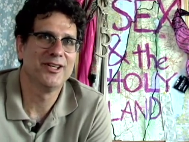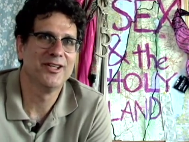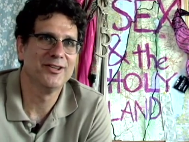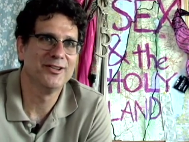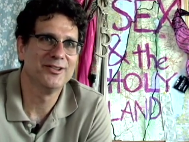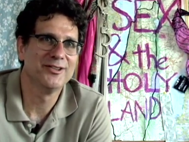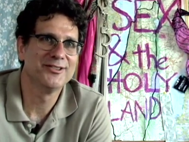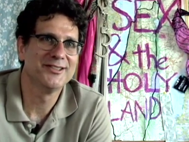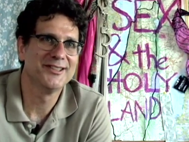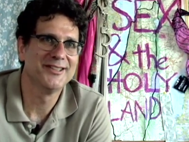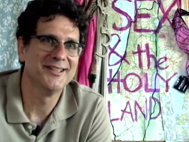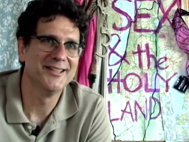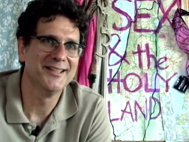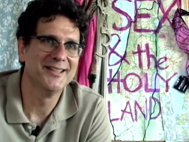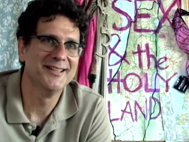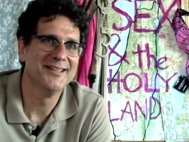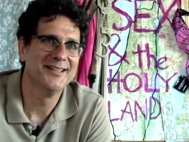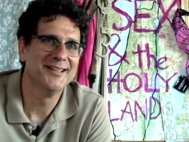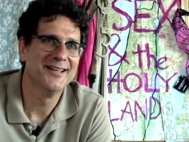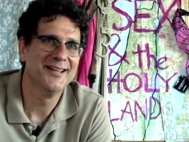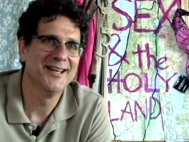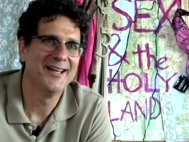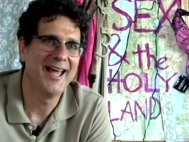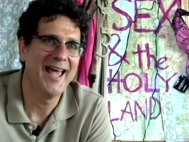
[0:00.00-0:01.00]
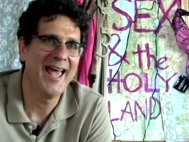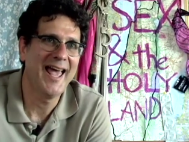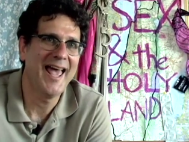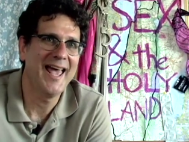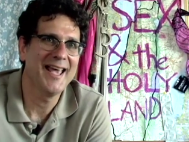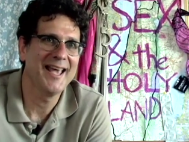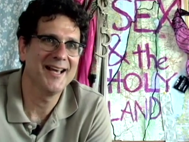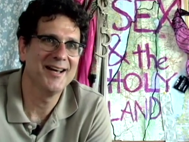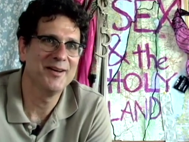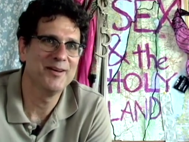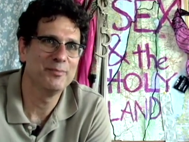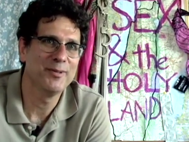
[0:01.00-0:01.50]
guilt and
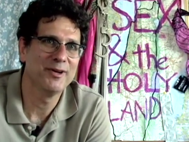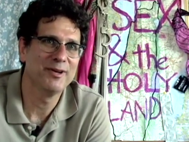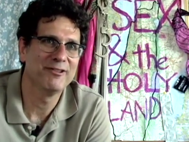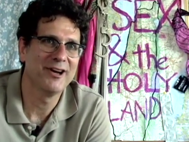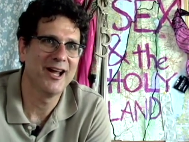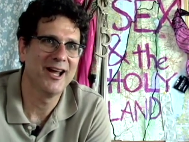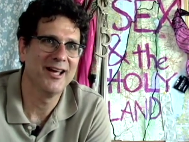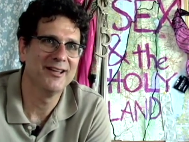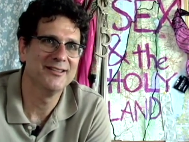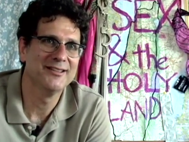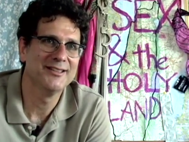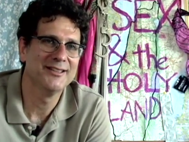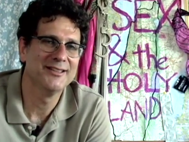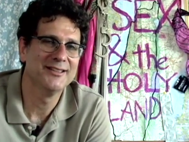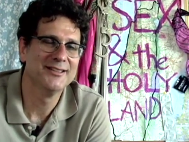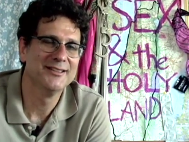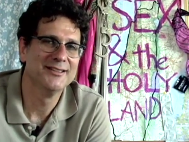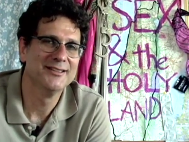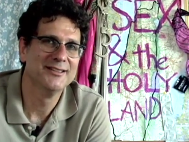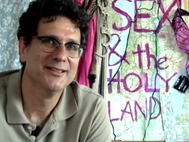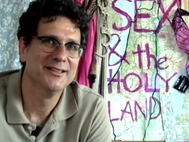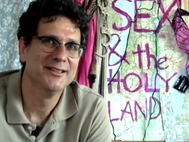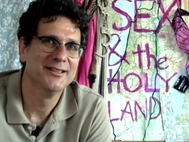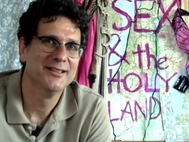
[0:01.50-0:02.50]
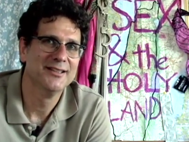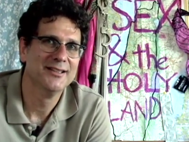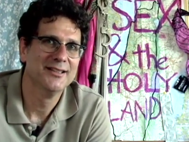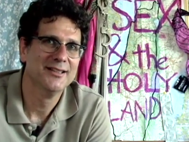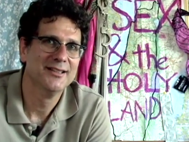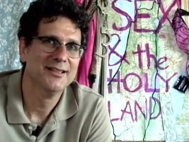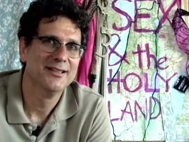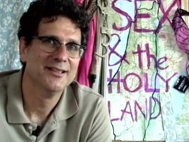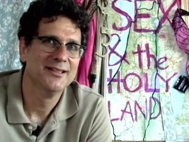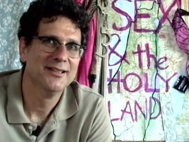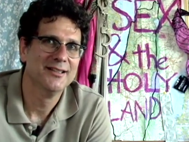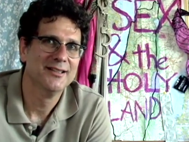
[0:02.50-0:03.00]
hang-up around it.
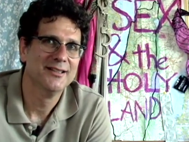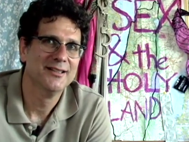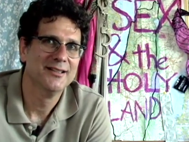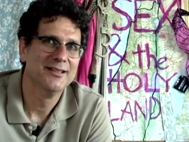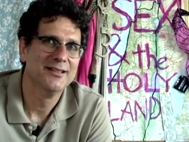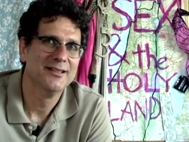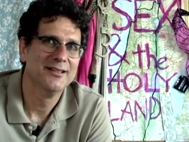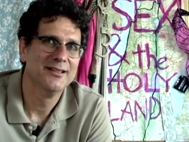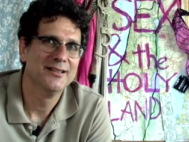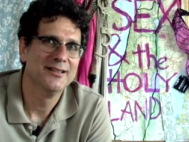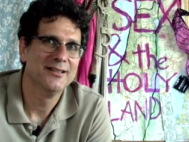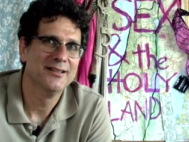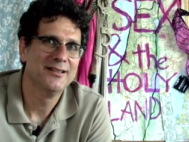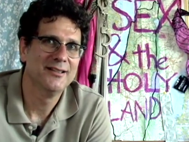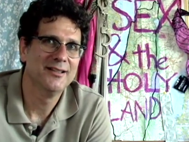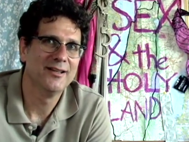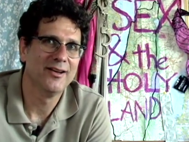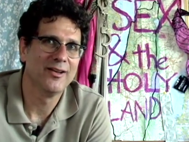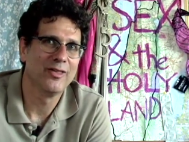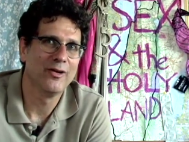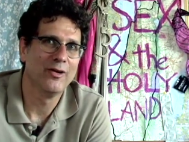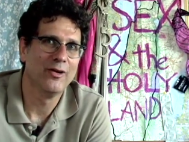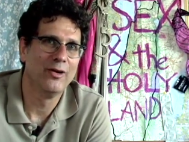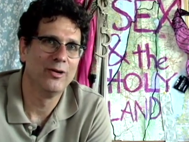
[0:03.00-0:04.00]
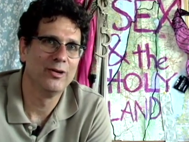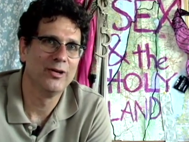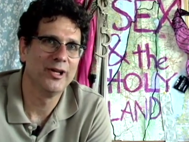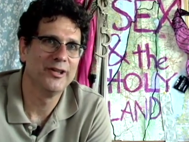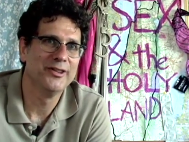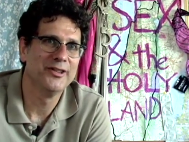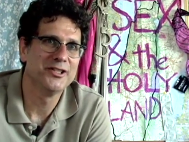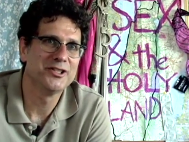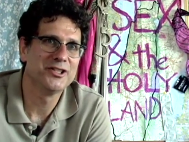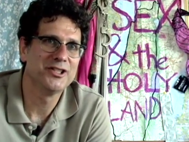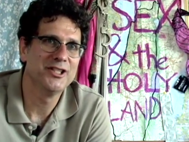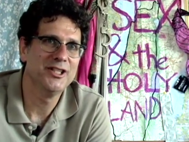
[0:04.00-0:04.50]
You know, the
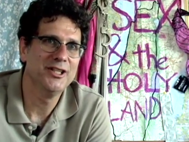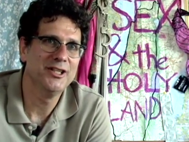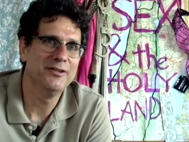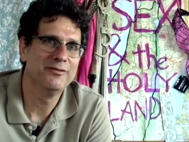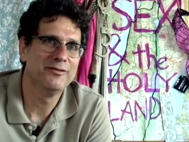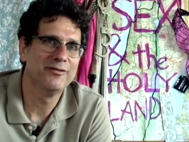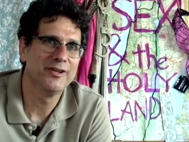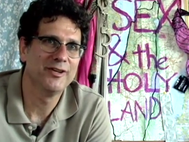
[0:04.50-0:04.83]
hole-in-the-sheet